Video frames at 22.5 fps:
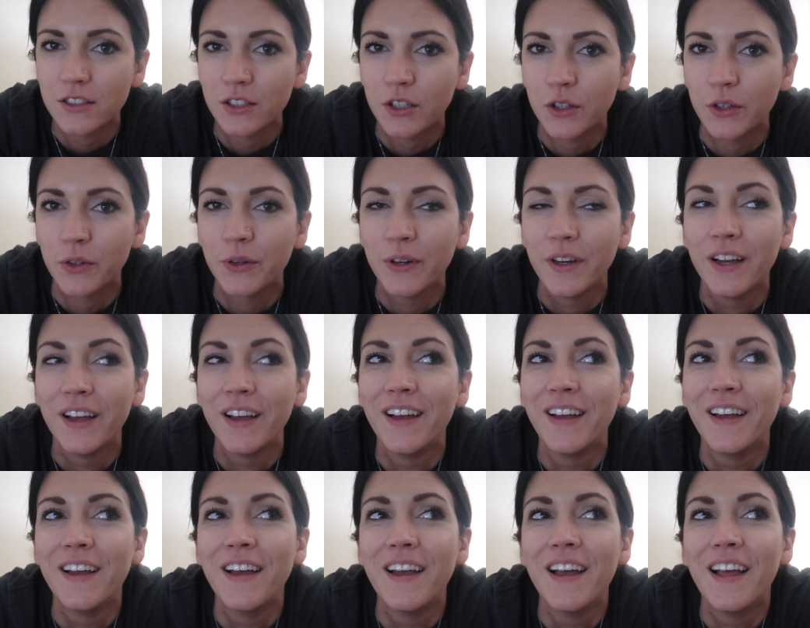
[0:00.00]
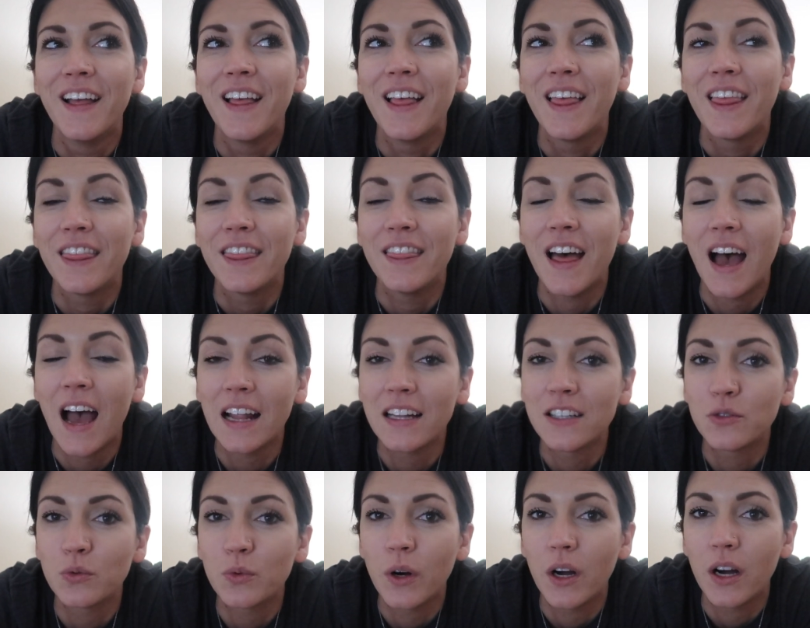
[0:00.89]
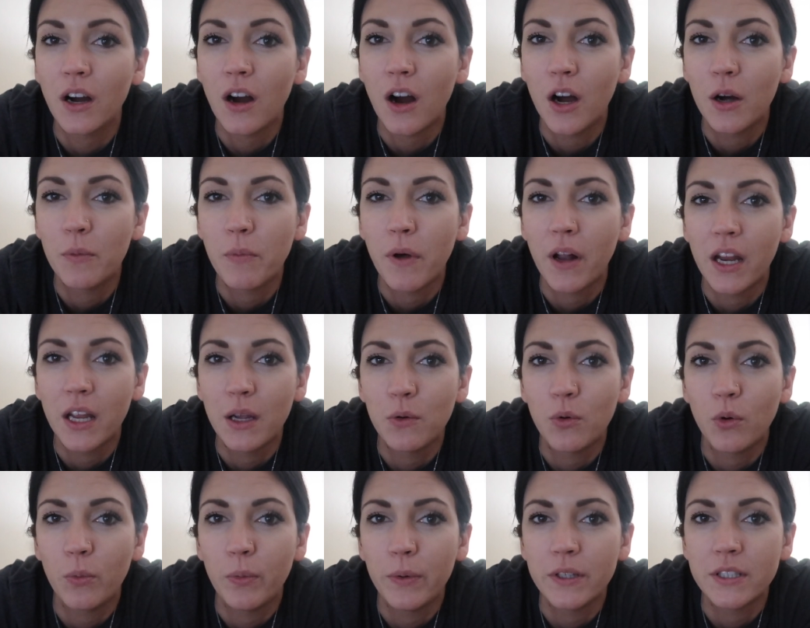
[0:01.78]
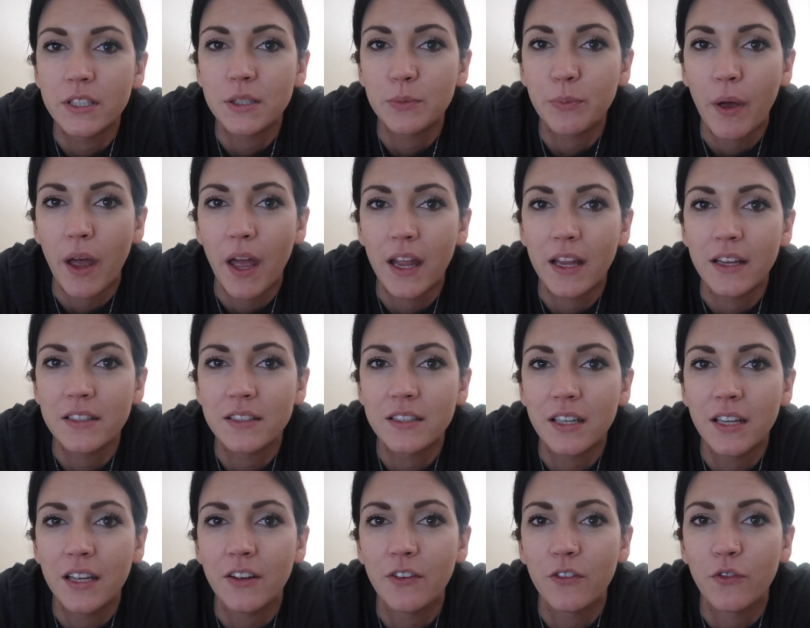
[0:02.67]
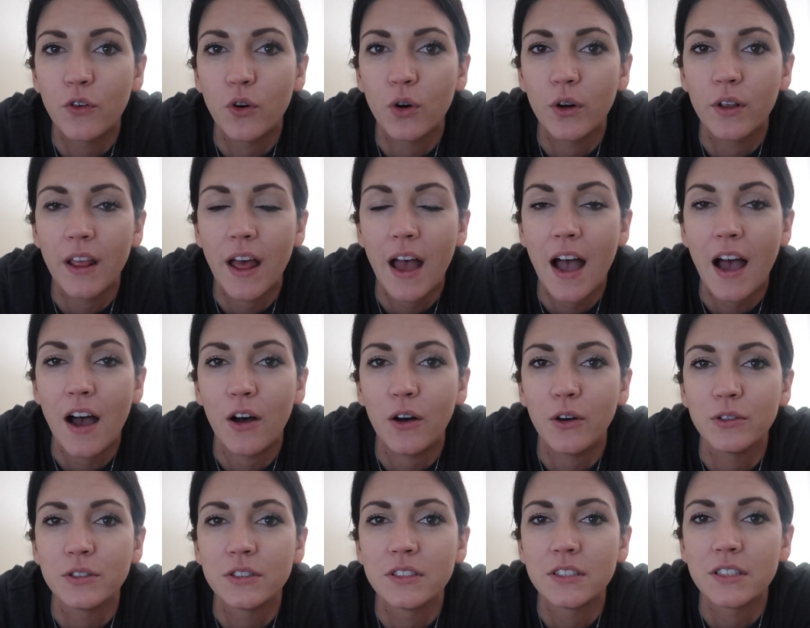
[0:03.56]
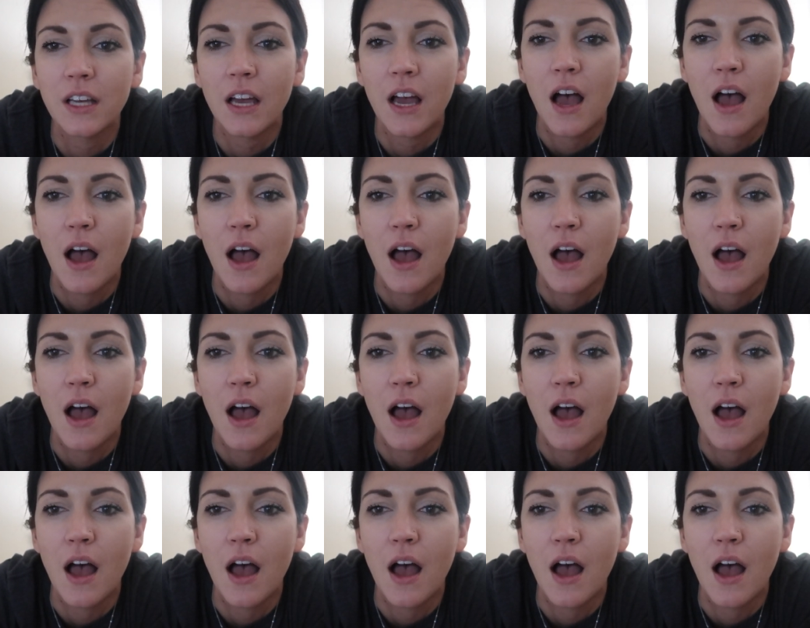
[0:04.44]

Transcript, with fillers: So that's where our money will be spent for the house.